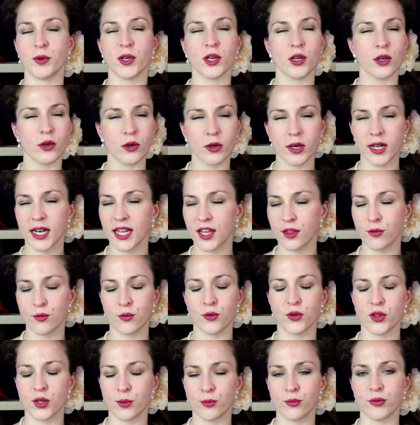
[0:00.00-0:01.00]
purely
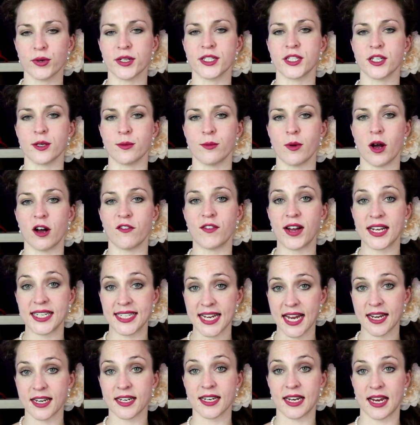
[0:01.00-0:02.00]
through the prism of
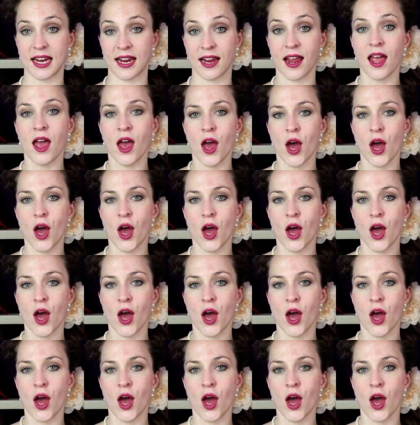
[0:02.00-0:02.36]
identity